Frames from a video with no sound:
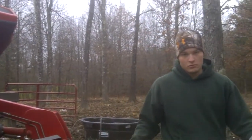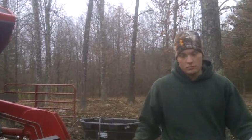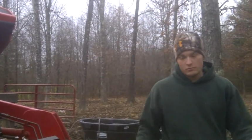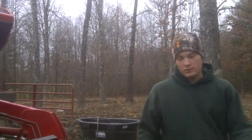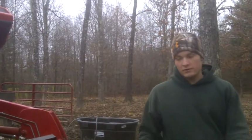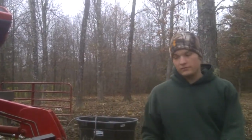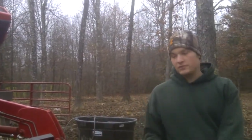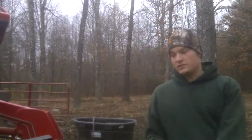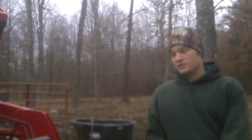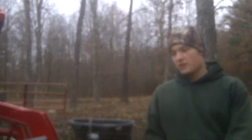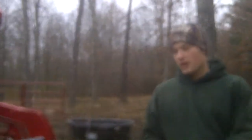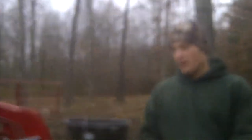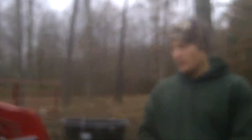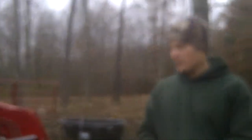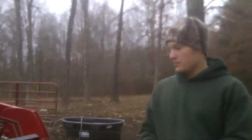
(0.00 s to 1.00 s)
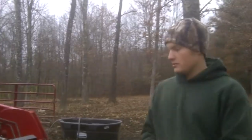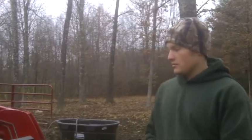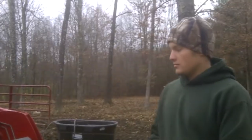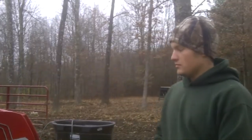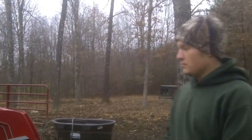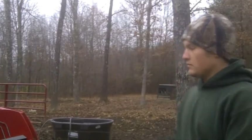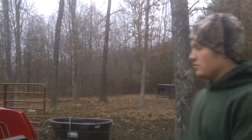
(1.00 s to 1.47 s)
but if it's not,
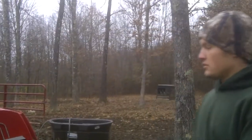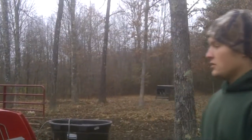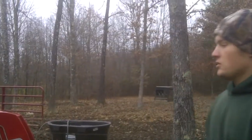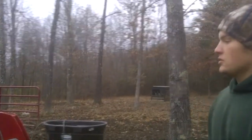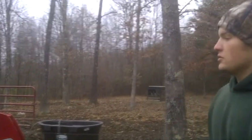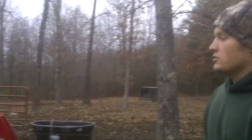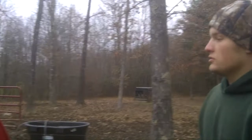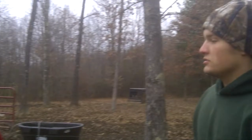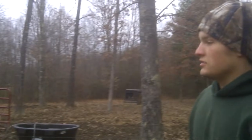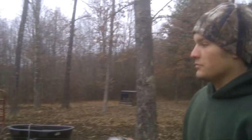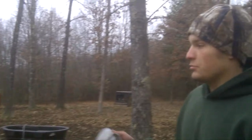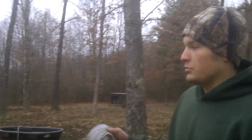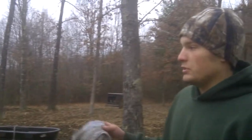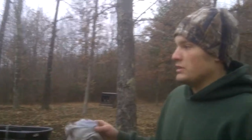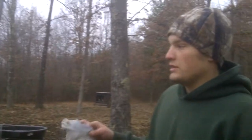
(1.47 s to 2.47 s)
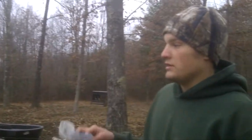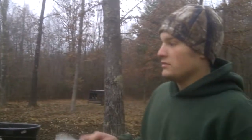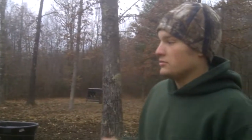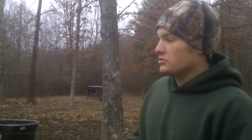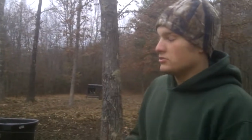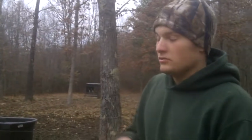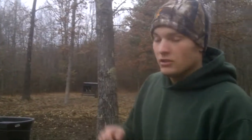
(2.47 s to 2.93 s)
simply
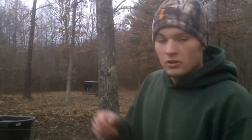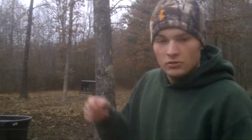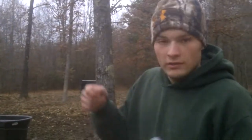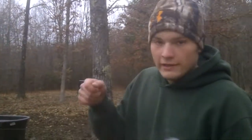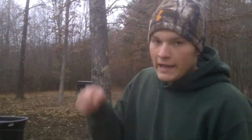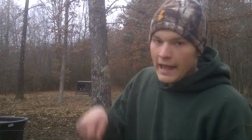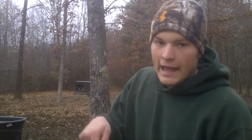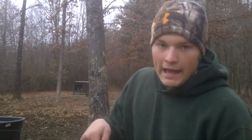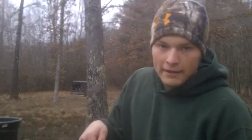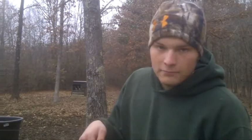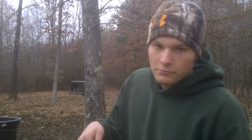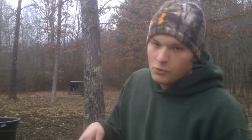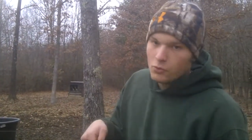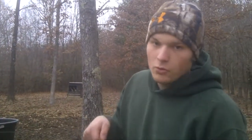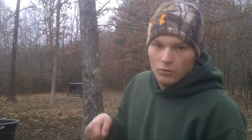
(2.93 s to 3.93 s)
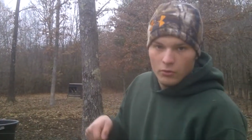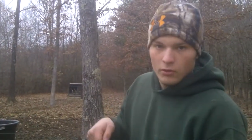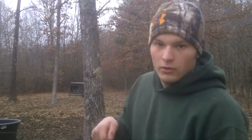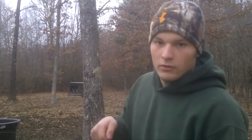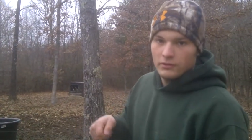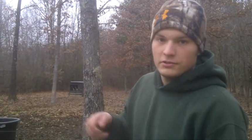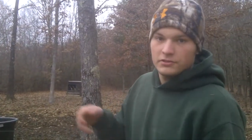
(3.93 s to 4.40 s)
slowly add more
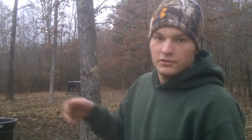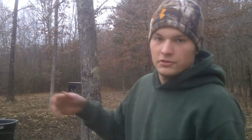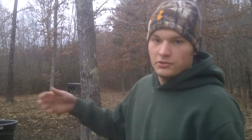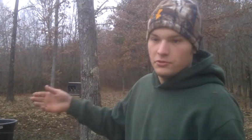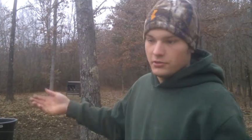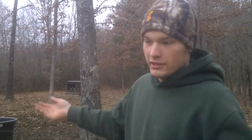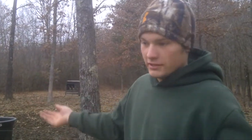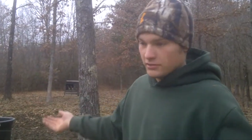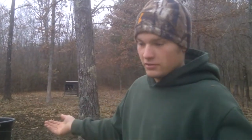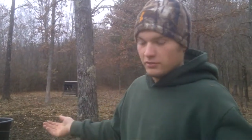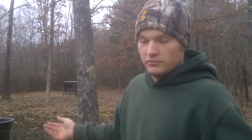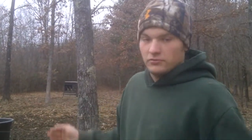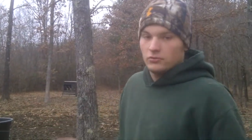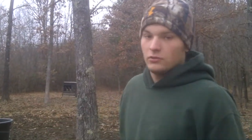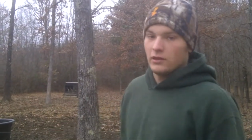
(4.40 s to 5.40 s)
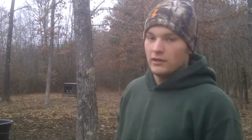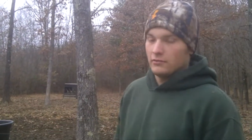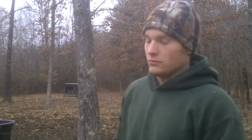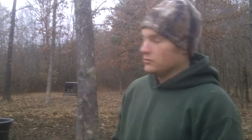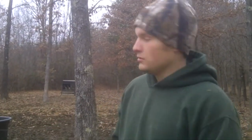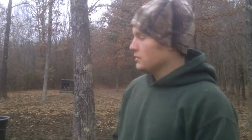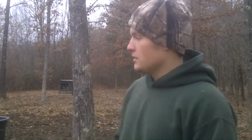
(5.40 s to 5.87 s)
oil until you get to the full
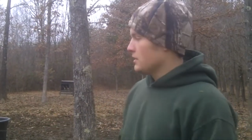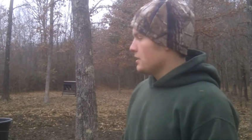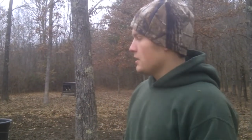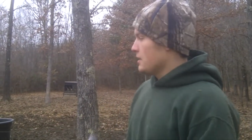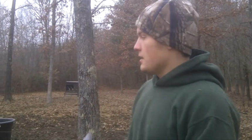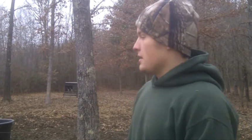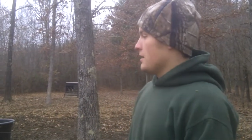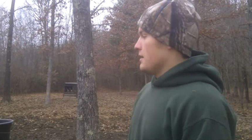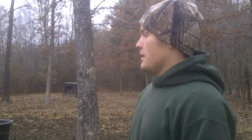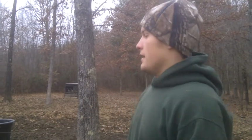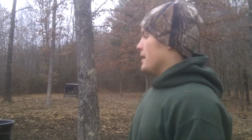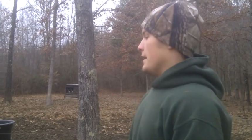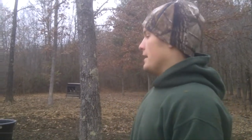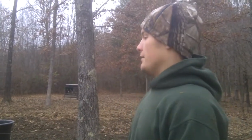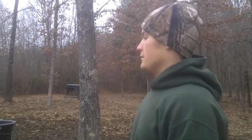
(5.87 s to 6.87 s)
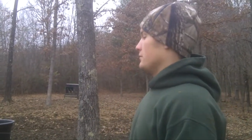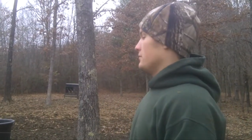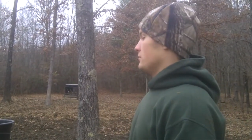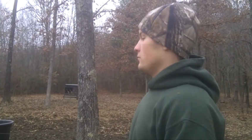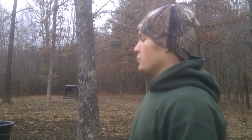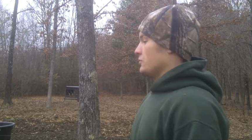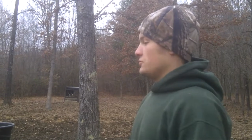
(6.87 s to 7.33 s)
level, and
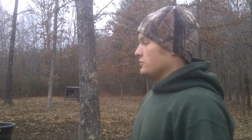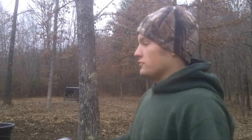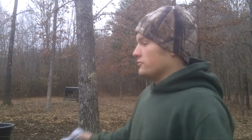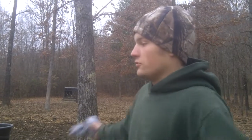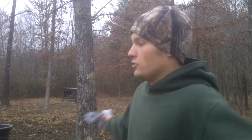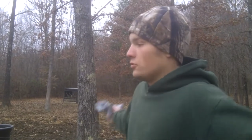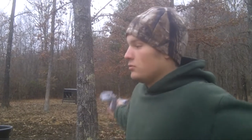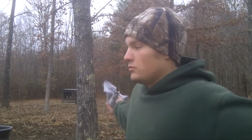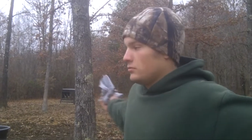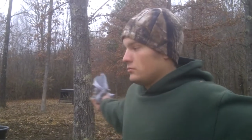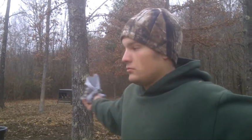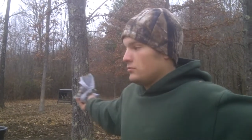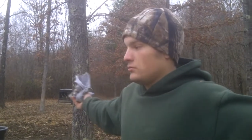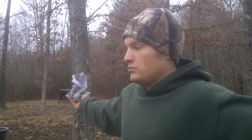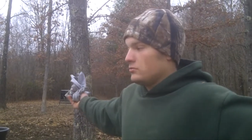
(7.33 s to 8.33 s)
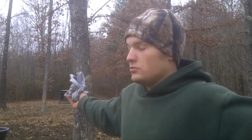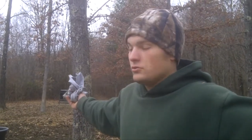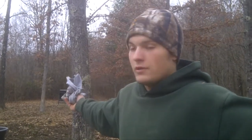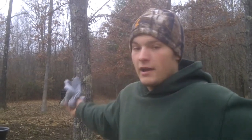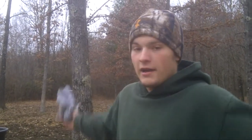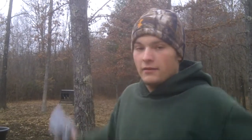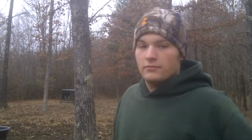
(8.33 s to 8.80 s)
once you're full, you
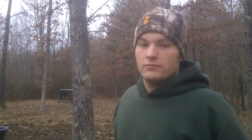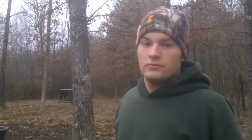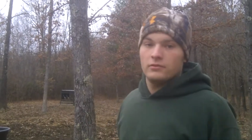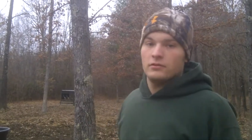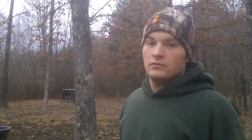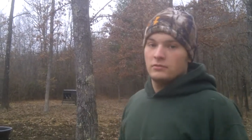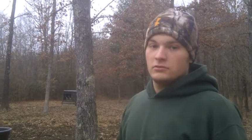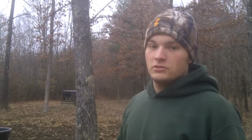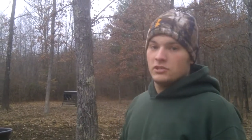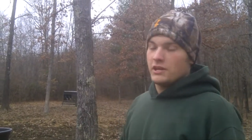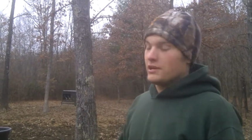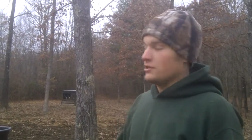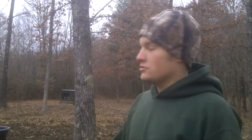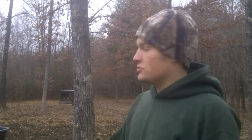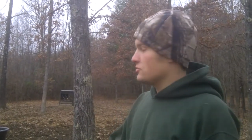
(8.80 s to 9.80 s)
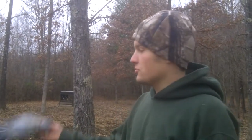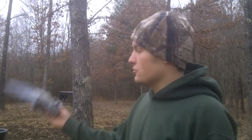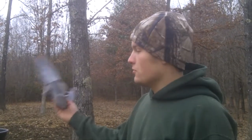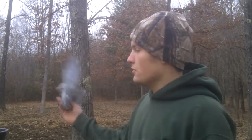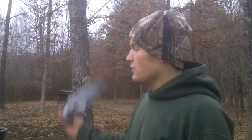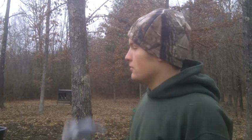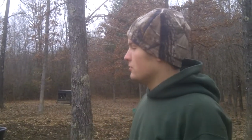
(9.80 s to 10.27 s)
have changed your
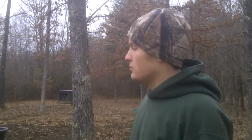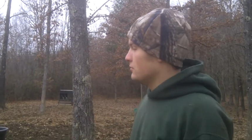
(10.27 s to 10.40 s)
oil.